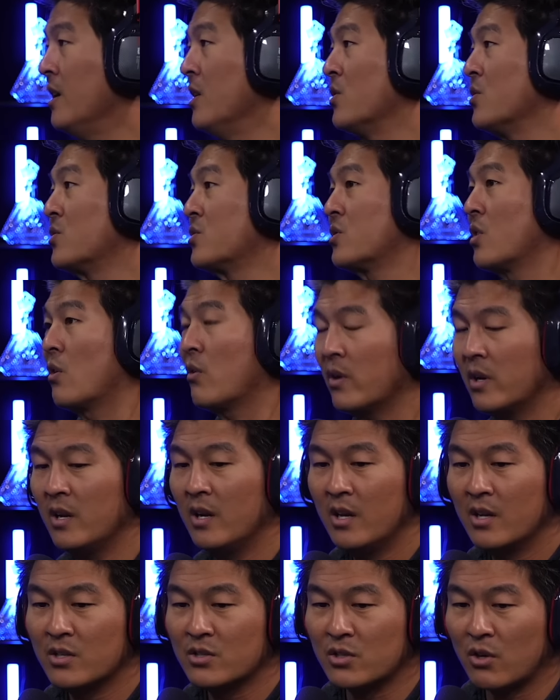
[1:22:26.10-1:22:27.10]
Sorry
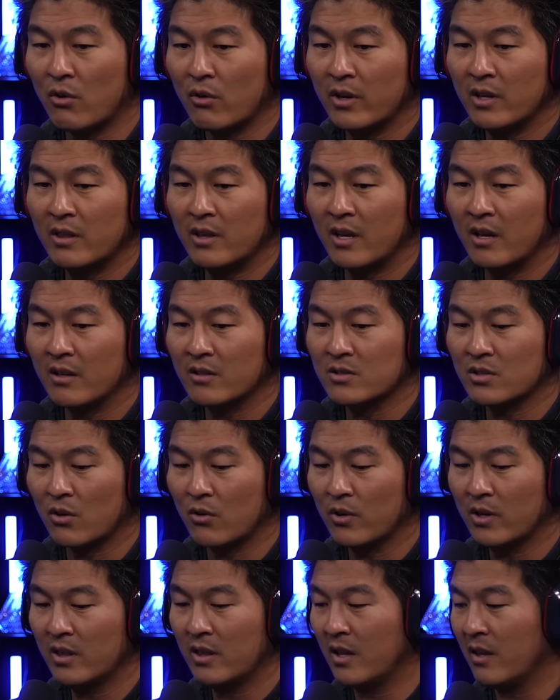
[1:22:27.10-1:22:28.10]

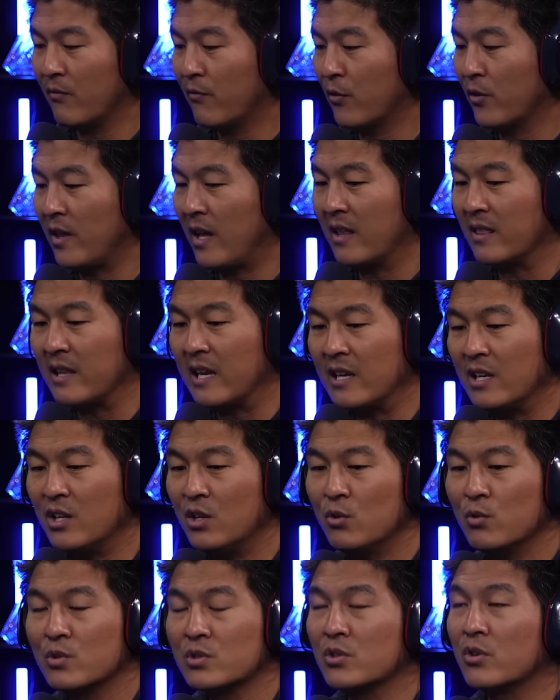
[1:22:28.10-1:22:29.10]
that for that lady
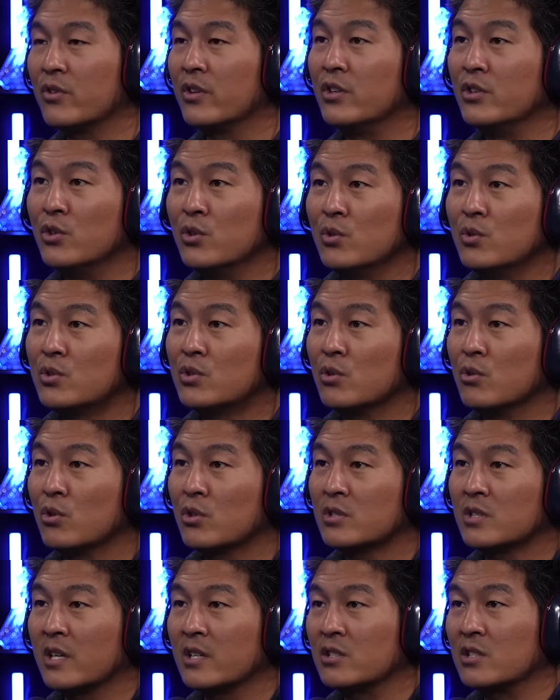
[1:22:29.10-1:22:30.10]
who was on the news who
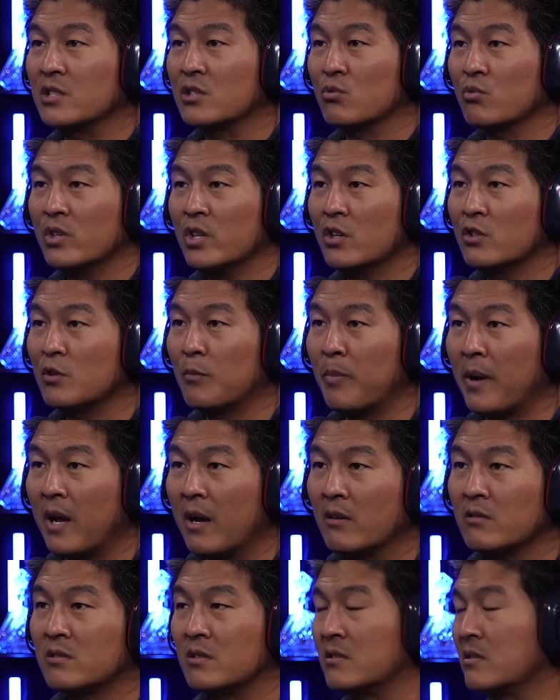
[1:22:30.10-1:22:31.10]
looks like she's 300
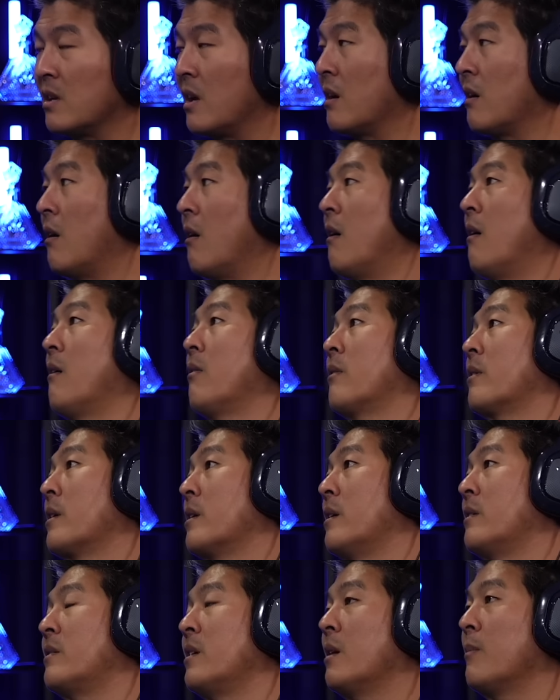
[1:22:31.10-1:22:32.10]
pounds and saying, oh, they're
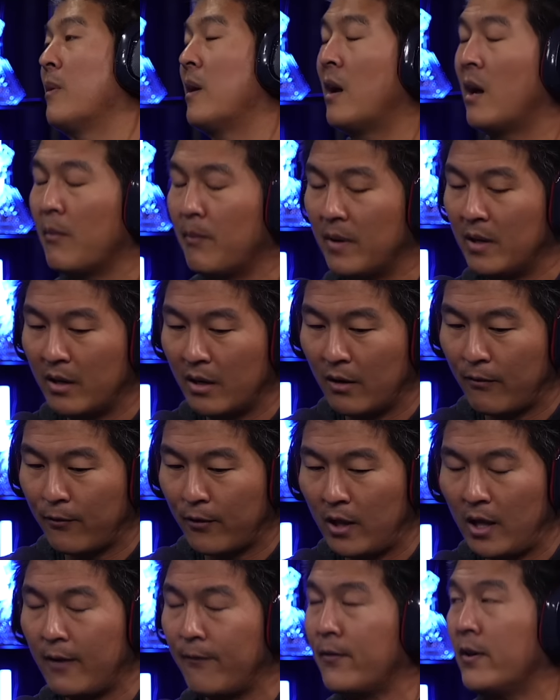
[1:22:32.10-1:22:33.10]
going to take I've been here for
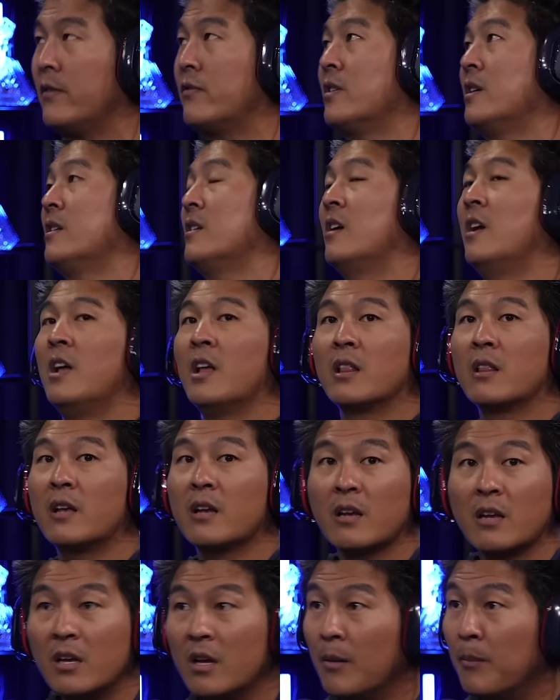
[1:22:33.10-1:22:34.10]
like 15.
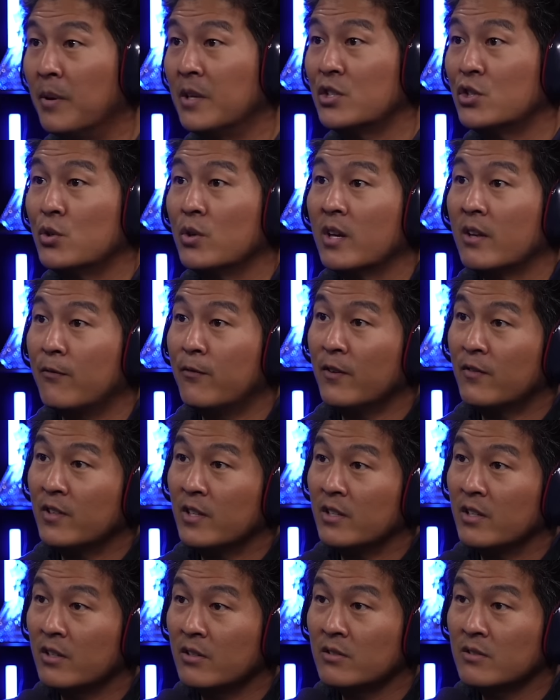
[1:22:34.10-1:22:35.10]
Like, bitch, you had
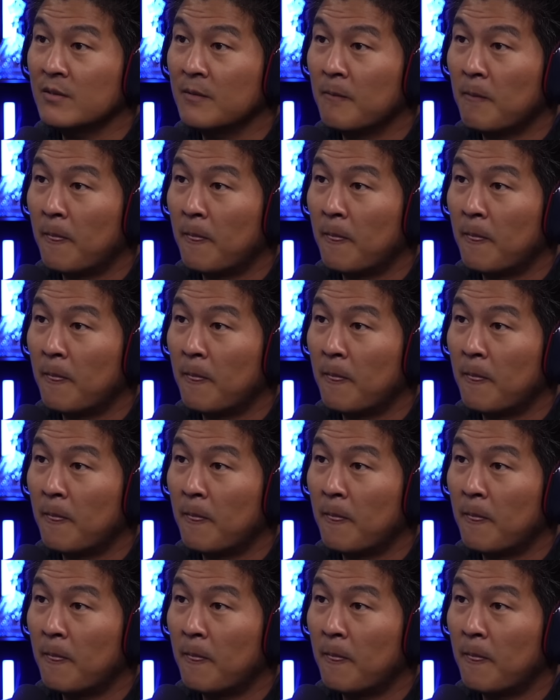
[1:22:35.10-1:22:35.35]
15 years?